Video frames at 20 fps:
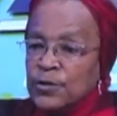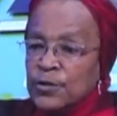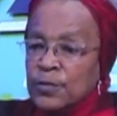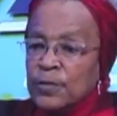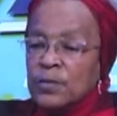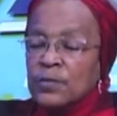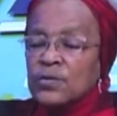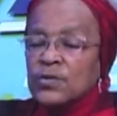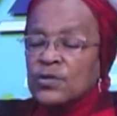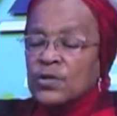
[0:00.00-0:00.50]

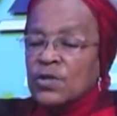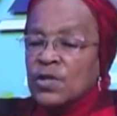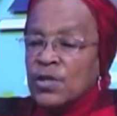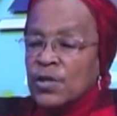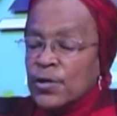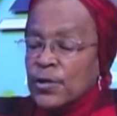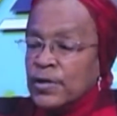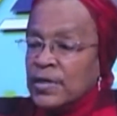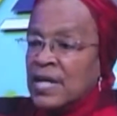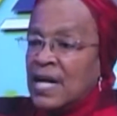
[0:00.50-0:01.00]
to
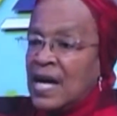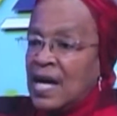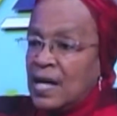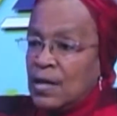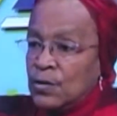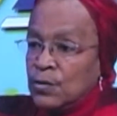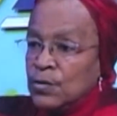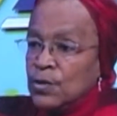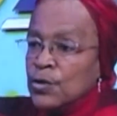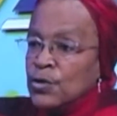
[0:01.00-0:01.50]
learn
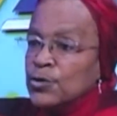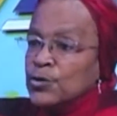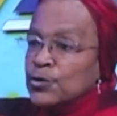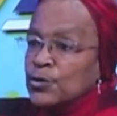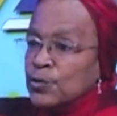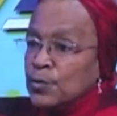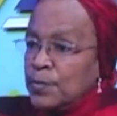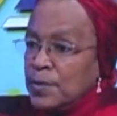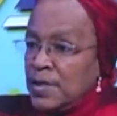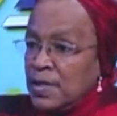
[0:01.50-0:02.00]
how
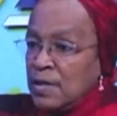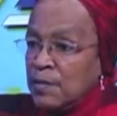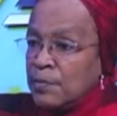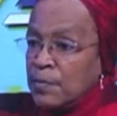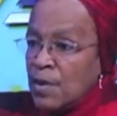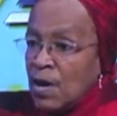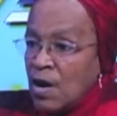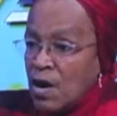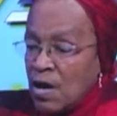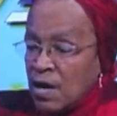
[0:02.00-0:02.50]
to be a
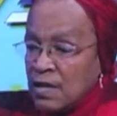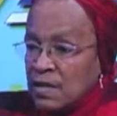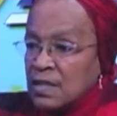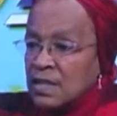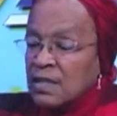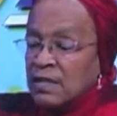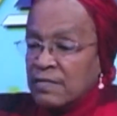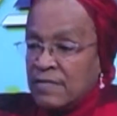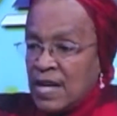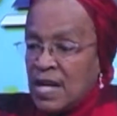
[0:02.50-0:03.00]
part
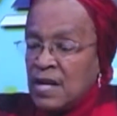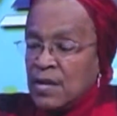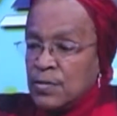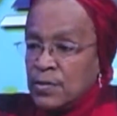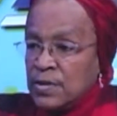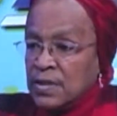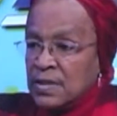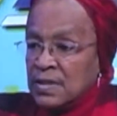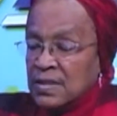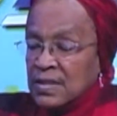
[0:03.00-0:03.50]
of
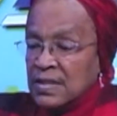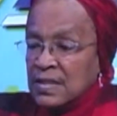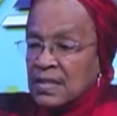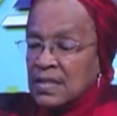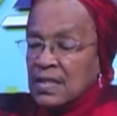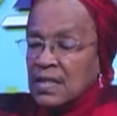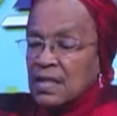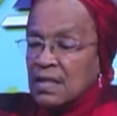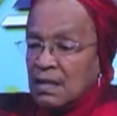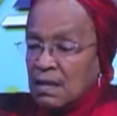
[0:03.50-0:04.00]
our
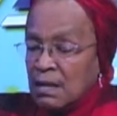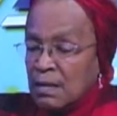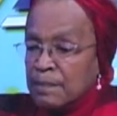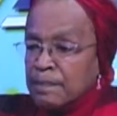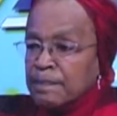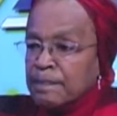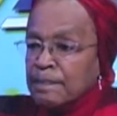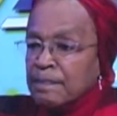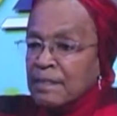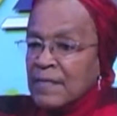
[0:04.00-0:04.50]
club
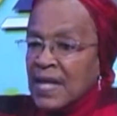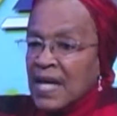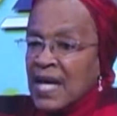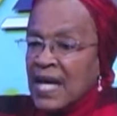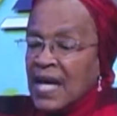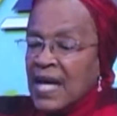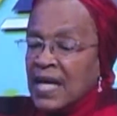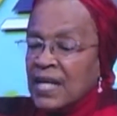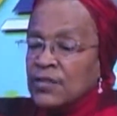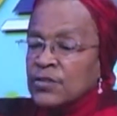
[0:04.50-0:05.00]

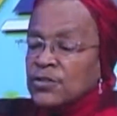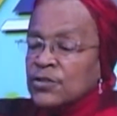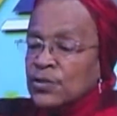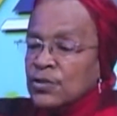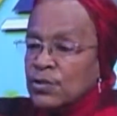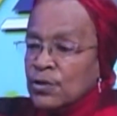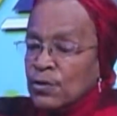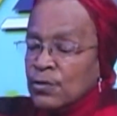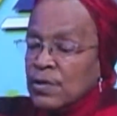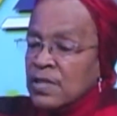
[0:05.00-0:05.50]
and to
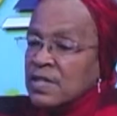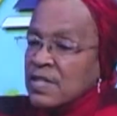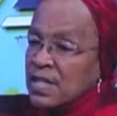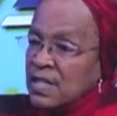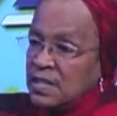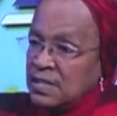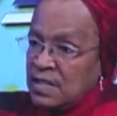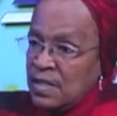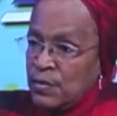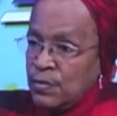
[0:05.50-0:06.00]
know the
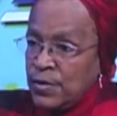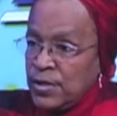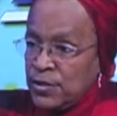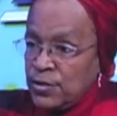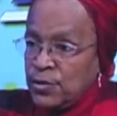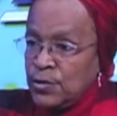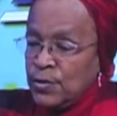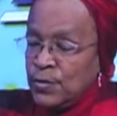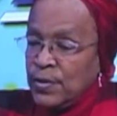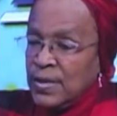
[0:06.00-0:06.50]
things that we
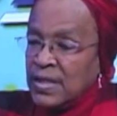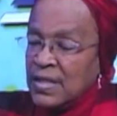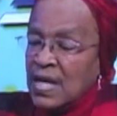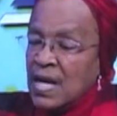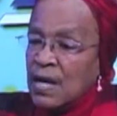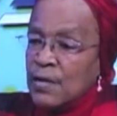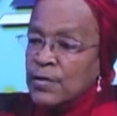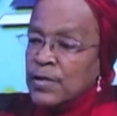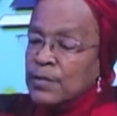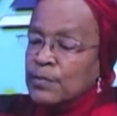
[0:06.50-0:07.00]
do and
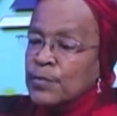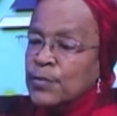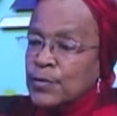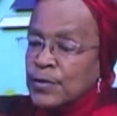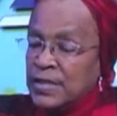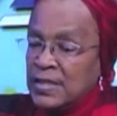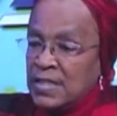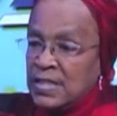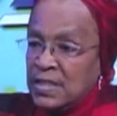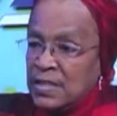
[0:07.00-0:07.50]
how
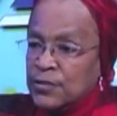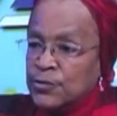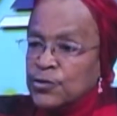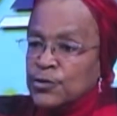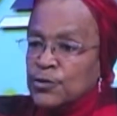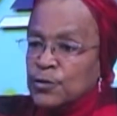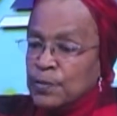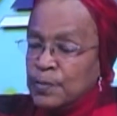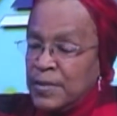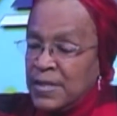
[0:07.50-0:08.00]
important it is
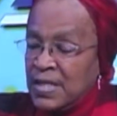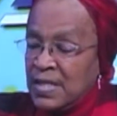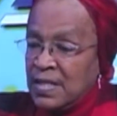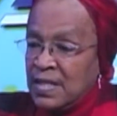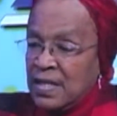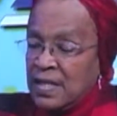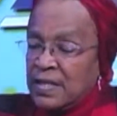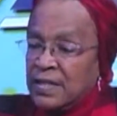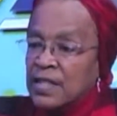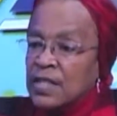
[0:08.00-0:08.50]
to be
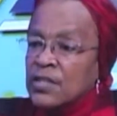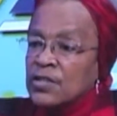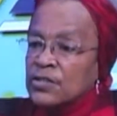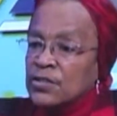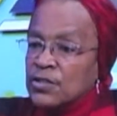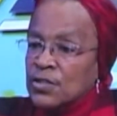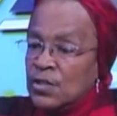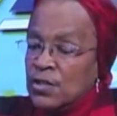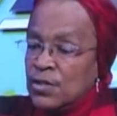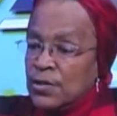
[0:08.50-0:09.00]
there
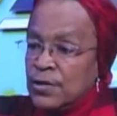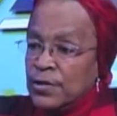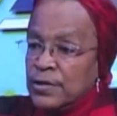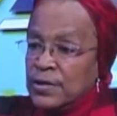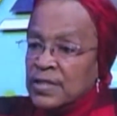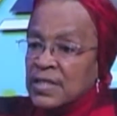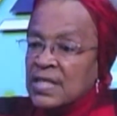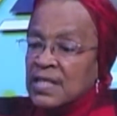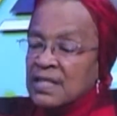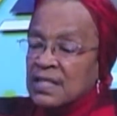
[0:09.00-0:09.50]
to
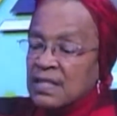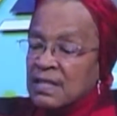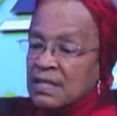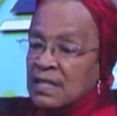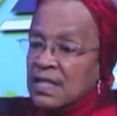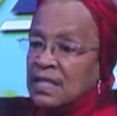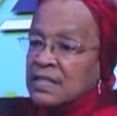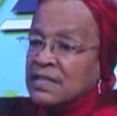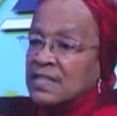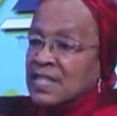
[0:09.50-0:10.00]
learn the
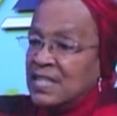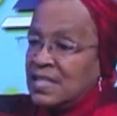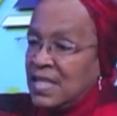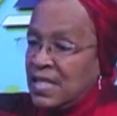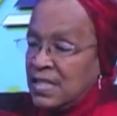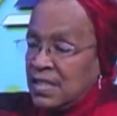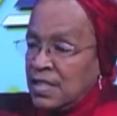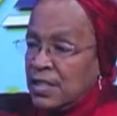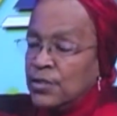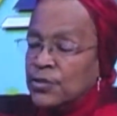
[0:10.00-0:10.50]
things that they
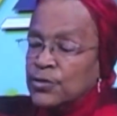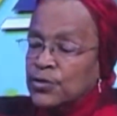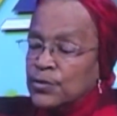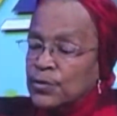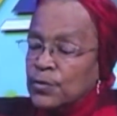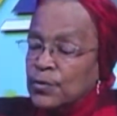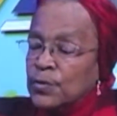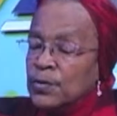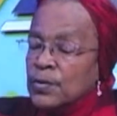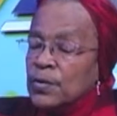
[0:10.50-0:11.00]
need
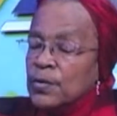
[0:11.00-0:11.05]
to